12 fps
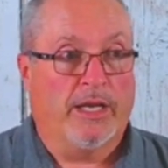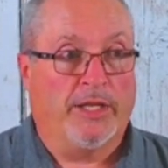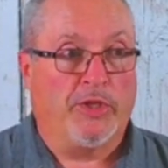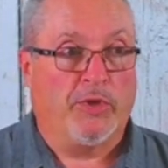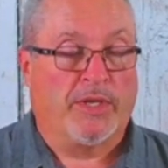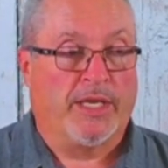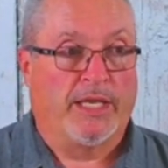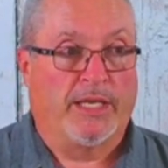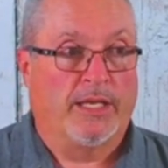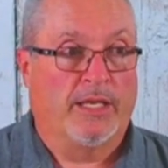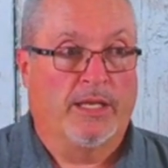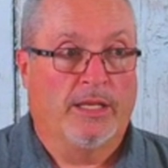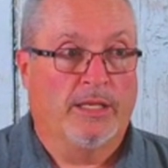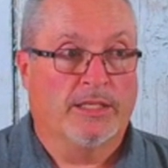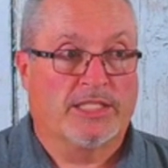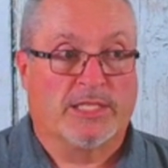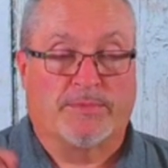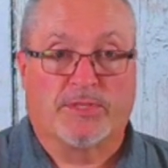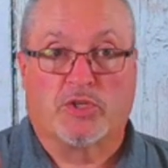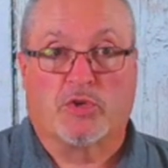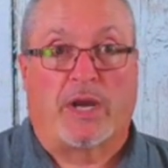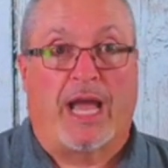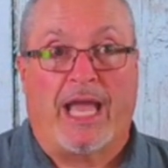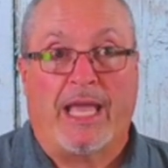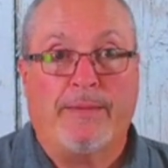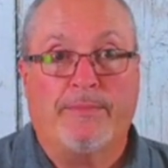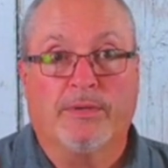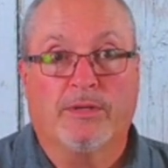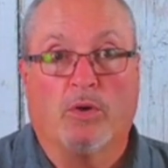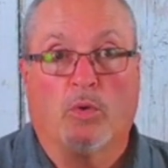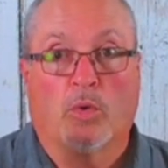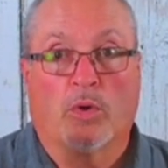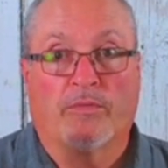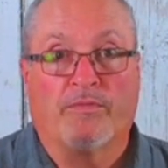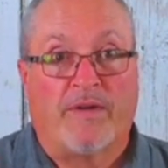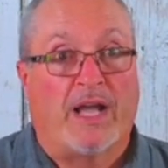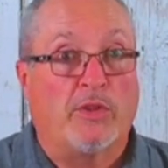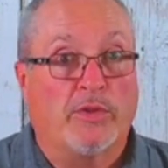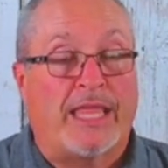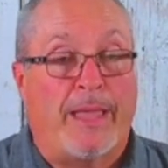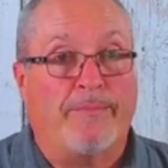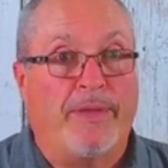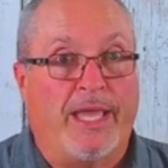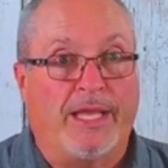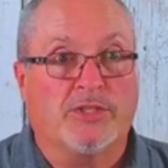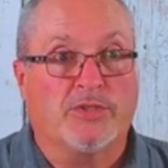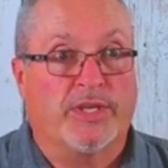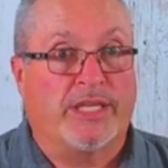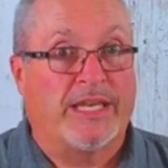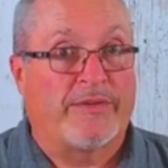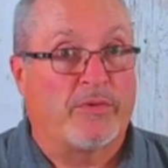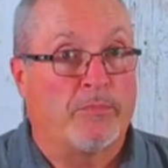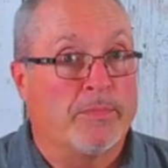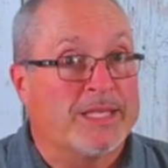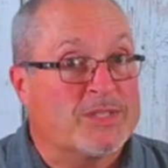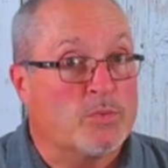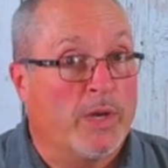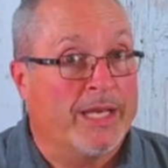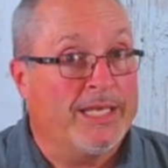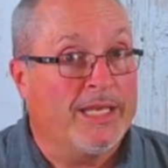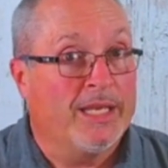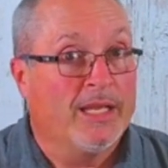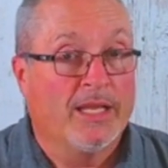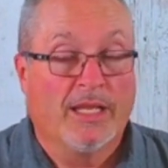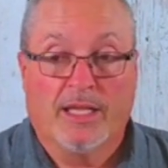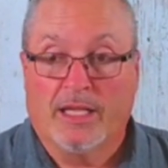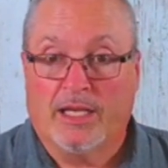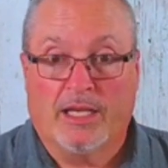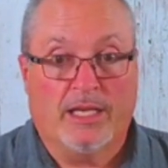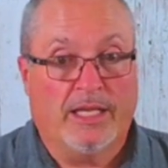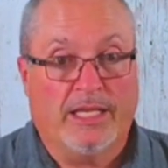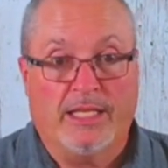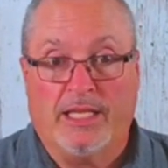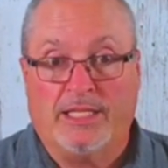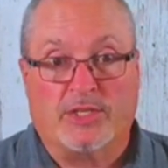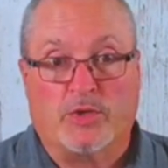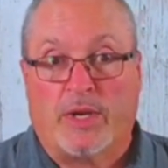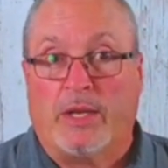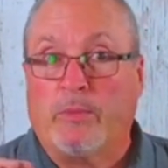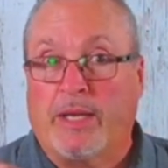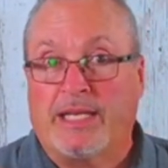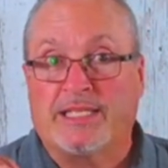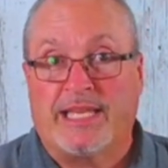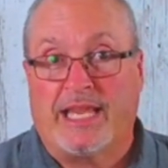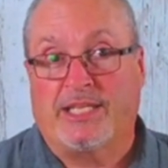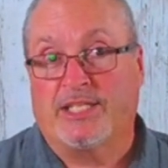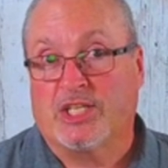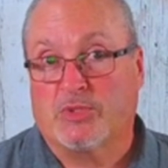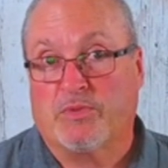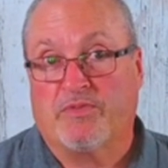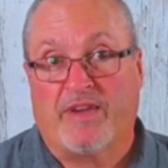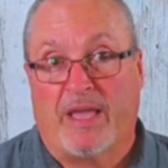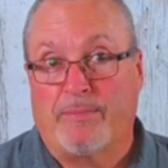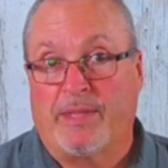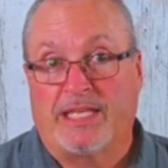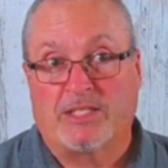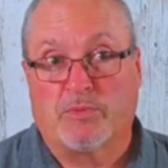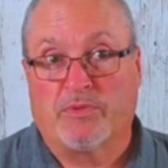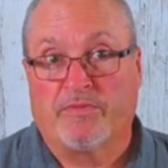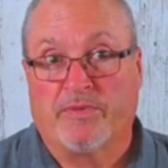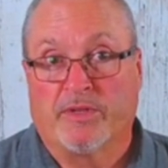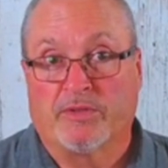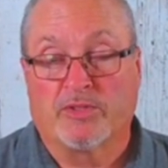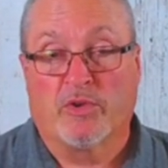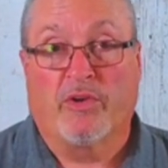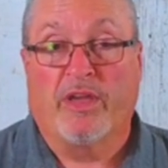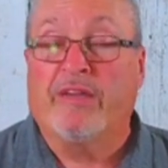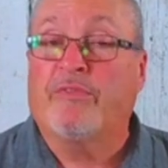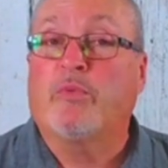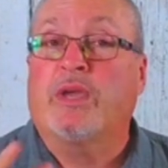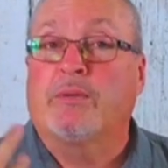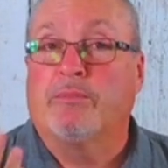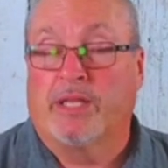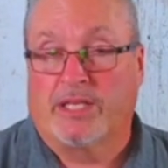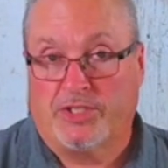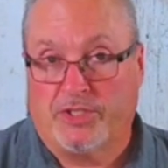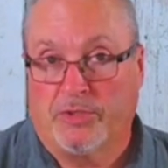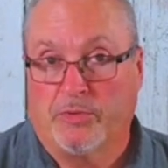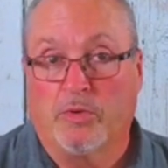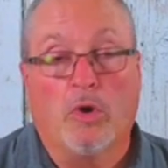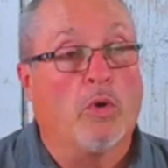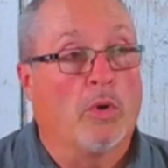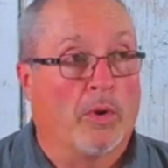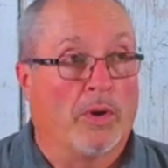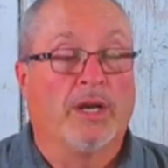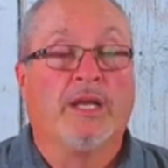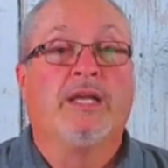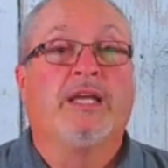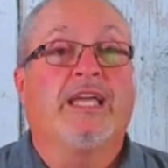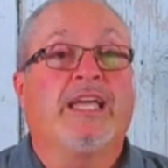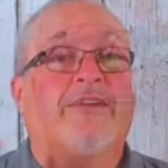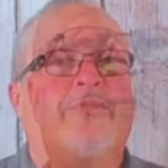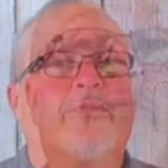You can subscribe or follow that page so you never miss one. It's a great way to stay in touch with 5 Minutes with Phil. So if we could bless you, or if